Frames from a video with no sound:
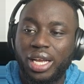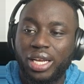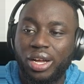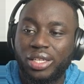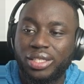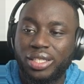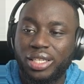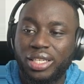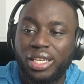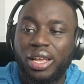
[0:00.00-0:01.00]

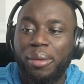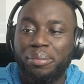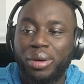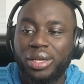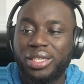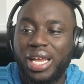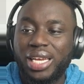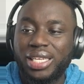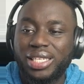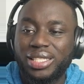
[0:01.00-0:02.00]
hunting, but that
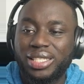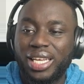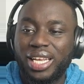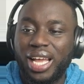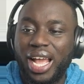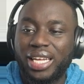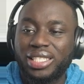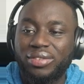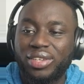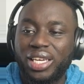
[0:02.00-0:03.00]
is an
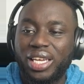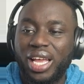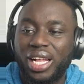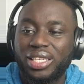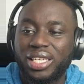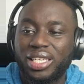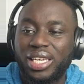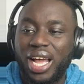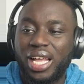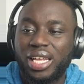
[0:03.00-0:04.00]
activity held in
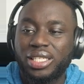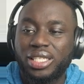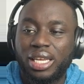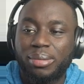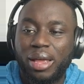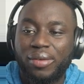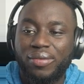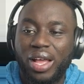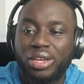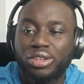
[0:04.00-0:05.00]
high esteem and
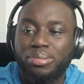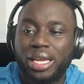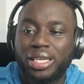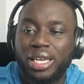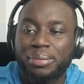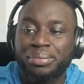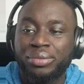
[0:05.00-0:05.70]
value by them.